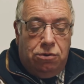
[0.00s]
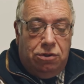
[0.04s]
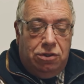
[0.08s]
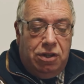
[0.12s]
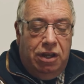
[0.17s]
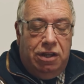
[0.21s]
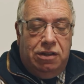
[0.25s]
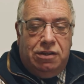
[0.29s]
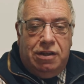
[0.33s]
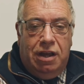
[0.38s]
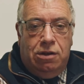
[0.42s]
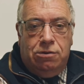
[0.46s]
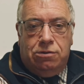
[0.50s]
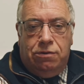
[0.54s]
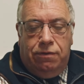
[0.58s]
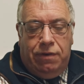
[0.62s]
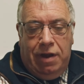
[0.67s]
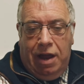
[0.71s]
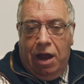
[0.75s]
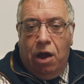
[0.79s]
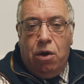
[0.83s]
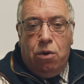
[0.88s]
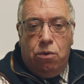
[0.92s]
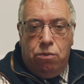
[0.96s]
details of
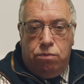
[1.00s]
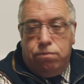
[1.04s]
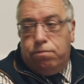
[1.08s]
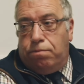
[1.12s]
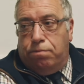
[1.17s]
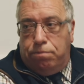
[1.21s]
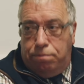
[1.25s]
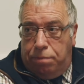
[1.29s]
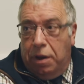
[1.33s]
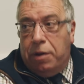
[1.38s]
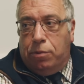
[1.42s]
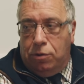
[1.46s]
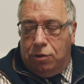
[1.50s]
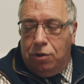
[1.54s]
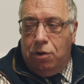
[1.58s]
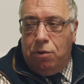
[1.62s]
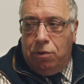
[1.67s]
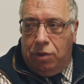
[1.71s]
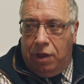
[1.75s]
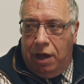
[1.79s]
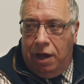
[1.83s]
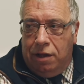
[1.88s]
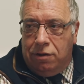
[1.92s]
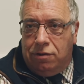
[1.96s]
how people do
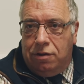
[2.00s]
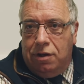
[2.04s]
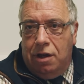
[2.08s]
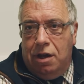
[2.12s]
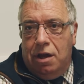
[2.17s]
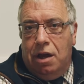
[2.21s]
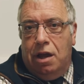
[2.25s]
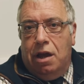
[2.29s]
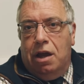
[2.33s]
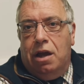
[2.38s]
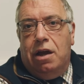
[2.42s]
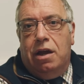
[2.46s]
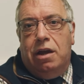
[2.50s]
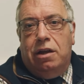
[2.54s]
that mm.